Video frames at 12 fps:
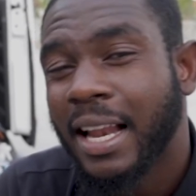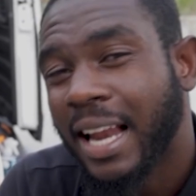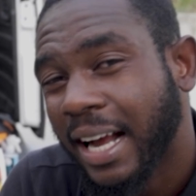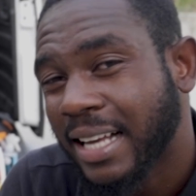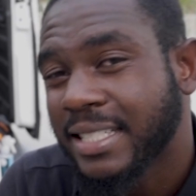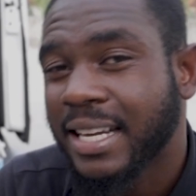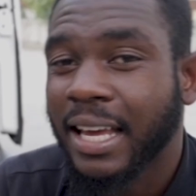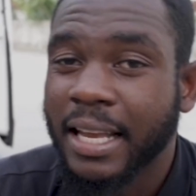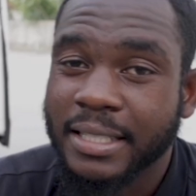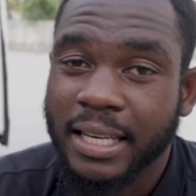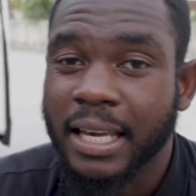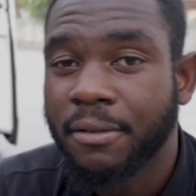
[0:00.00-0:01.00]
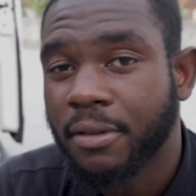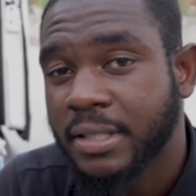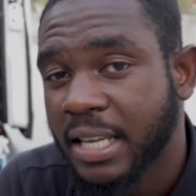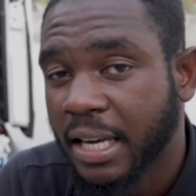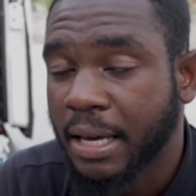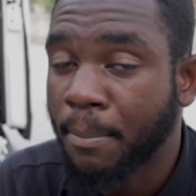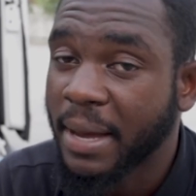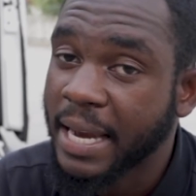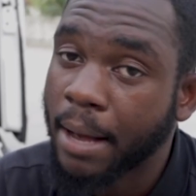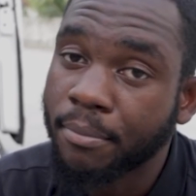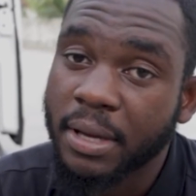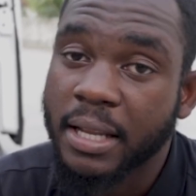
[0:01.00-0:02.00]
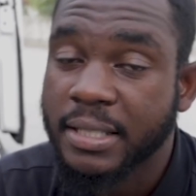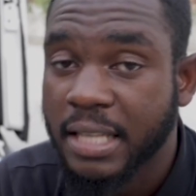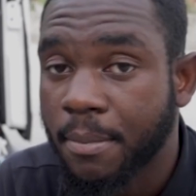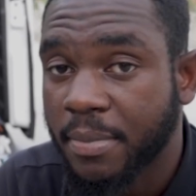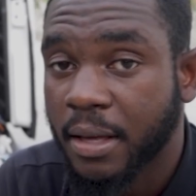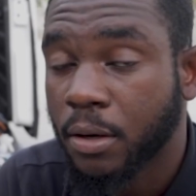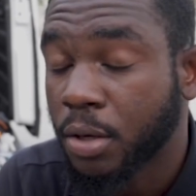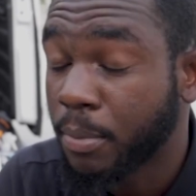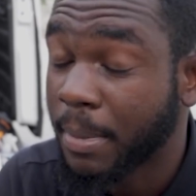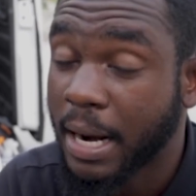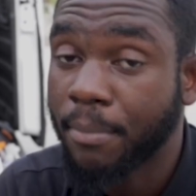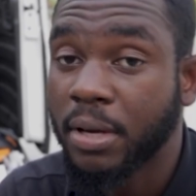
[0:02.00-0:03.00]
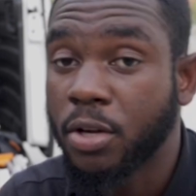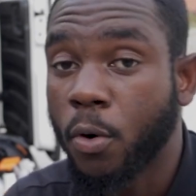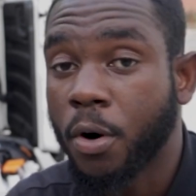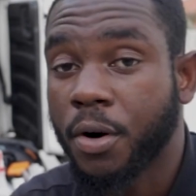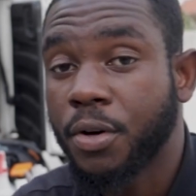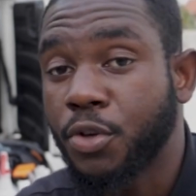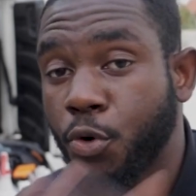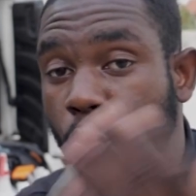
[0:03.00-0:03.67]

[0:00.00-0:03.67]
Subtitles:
like I said again, is a give or take. It may not be the same thing. It may not be your